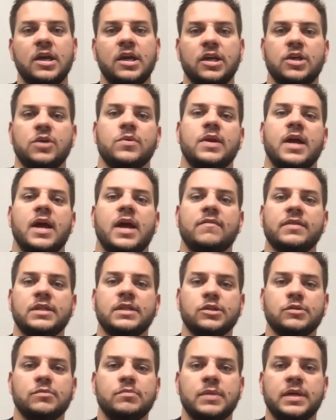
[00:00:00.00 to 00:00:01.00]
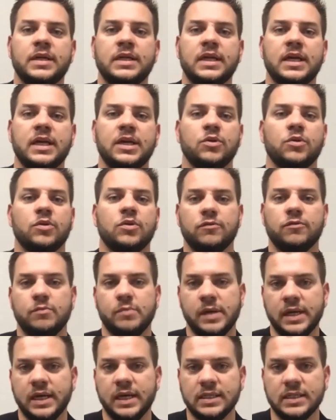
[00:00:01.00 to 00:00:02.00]
you would have until Monday, or if
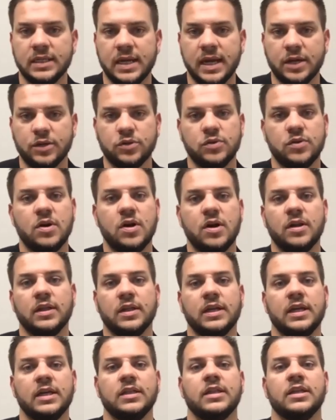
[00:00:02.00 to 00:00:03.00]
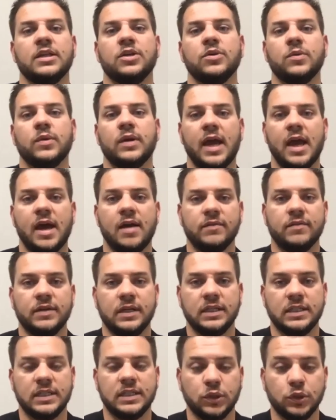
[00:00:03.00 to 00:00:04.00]
Monday is a national holiday, then you would have it
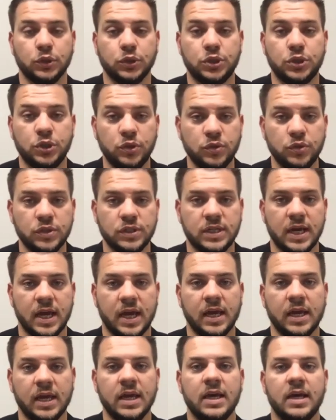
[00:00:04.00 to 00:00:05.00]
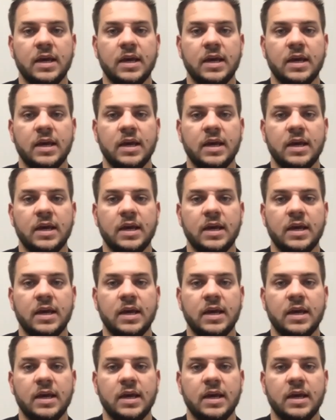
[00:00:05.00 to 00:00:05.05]
till Tuesday